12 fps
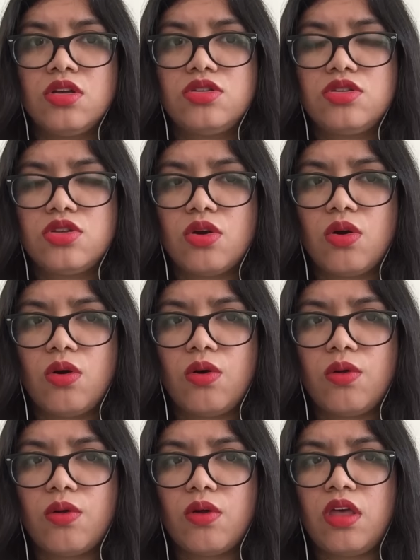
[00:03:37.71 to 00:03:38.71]

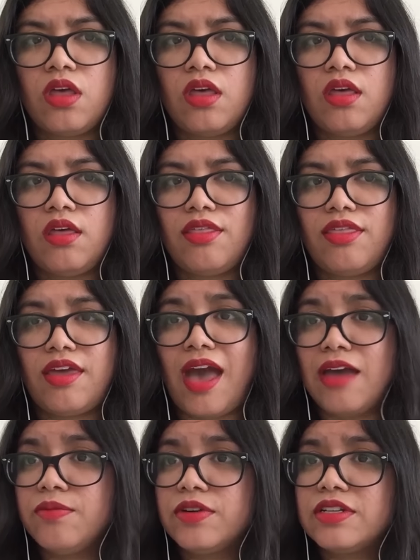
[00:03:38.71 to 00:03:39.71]
So the
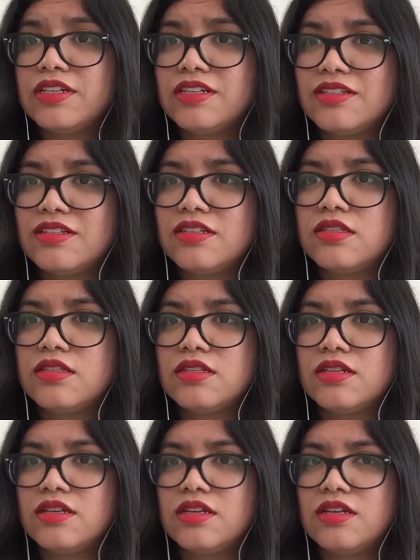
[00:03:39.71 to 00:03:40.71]
hypertext
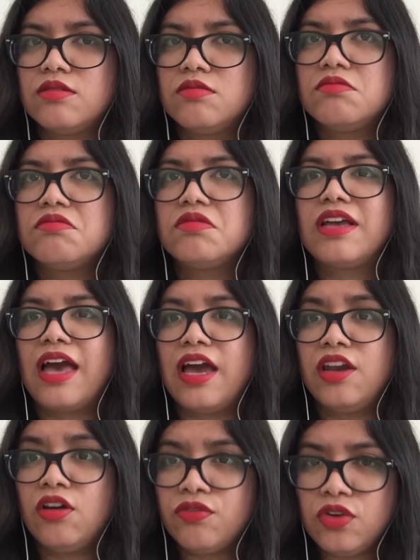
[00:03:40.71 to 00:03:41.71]
is
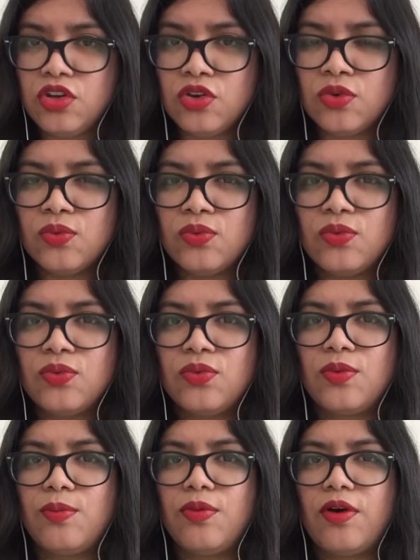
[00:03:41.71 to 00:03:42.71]
kind of new,
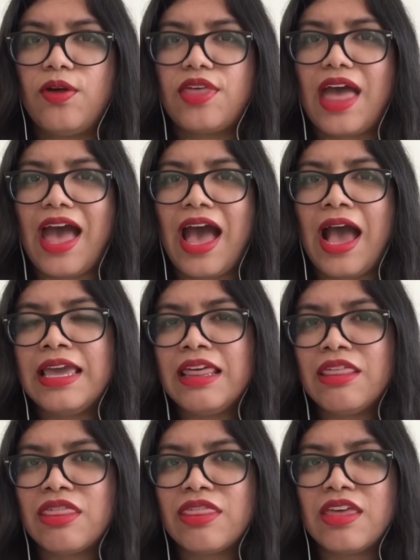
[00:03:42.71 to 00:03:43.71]
but
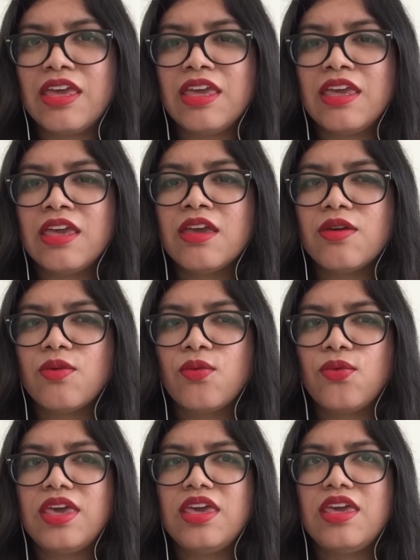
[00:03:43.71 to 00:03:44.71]
I think
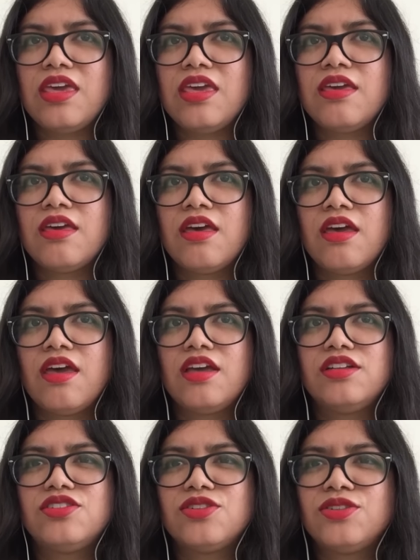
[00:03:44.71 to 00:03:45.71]
we
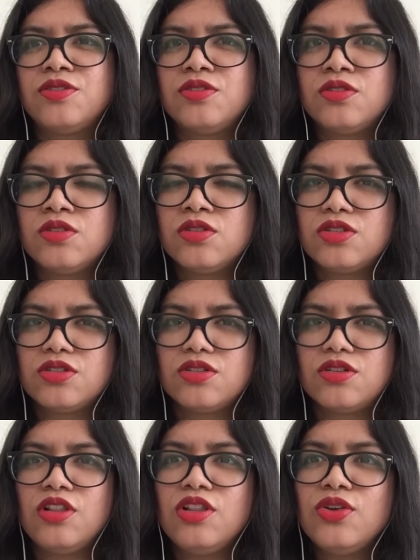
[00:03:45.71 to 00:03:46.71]
don't
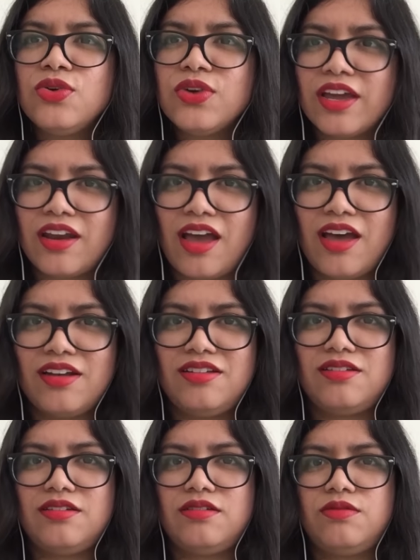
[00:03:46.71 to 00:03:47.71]
look at it
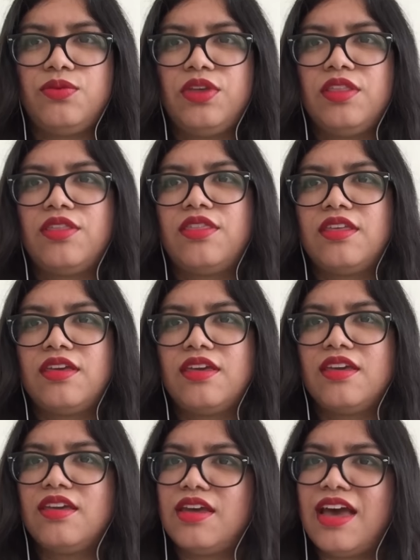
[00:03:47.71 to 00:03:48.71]
with
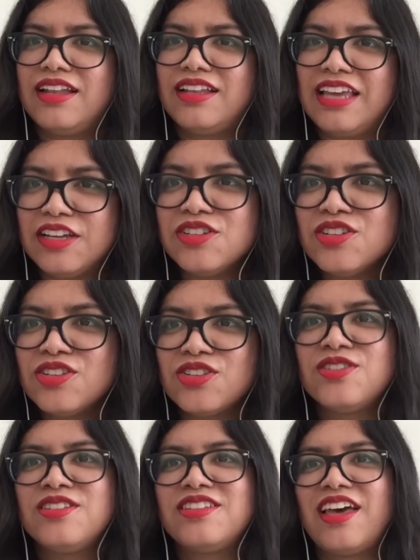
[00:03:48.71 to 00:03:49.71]
the
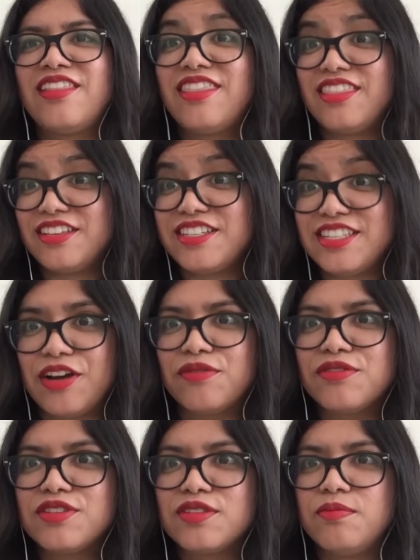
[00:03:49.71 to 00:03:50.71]
attention that
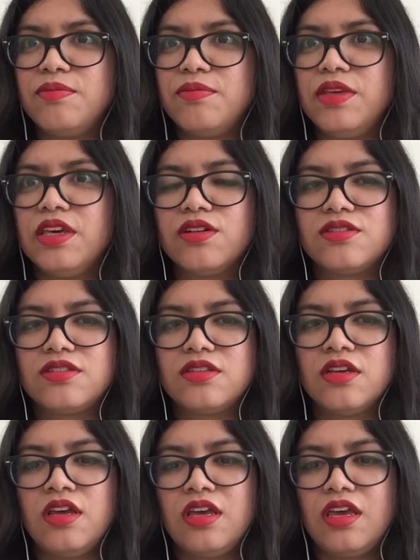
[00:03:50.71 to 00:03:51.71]
deserves,
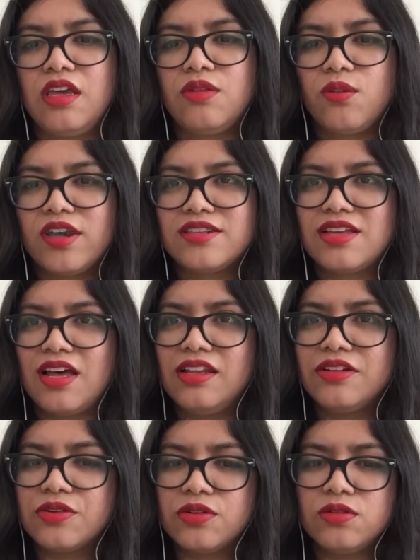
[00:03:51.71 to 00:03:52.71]
because it was a
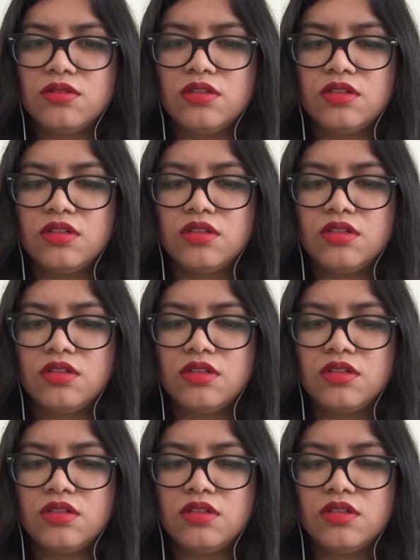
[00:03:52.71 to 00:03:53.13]
little